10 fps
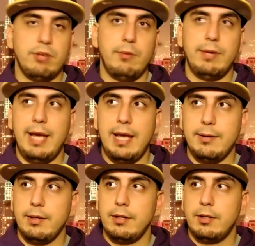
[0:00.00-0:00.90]
We
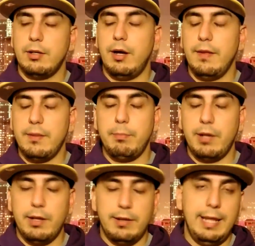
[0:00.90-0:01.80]
had other
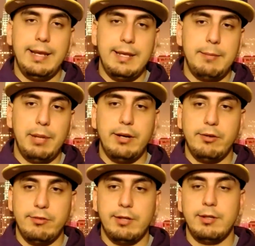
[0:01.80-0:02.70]
lanky players
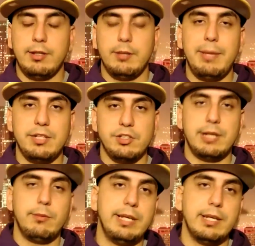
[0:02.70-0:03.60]
there on the bench. Right?
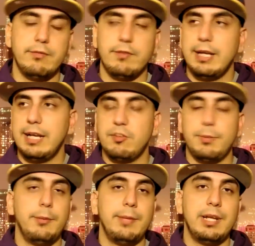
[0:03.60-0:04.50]
We could have
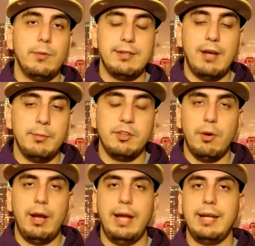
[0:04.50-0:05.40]
experimented with Thomas
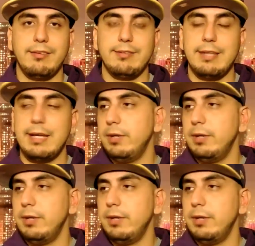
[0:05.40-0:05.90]
Bryant instead.